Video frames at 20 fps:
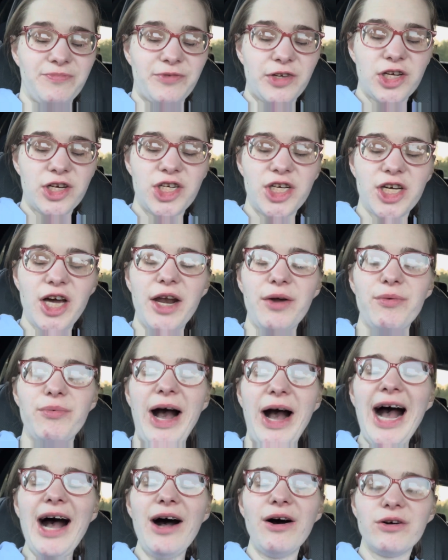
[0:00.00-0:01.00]
She got a
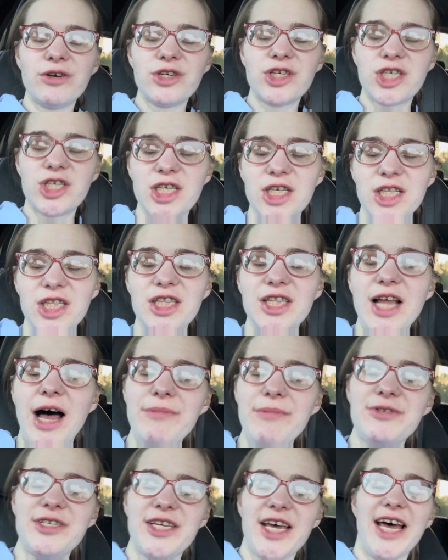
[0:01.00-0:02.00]
wow. She
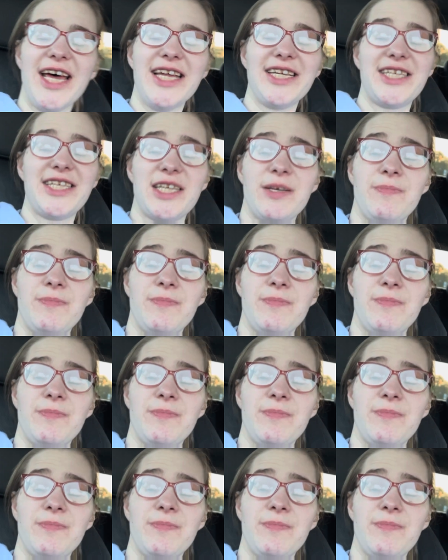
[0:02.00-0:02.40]
loves it.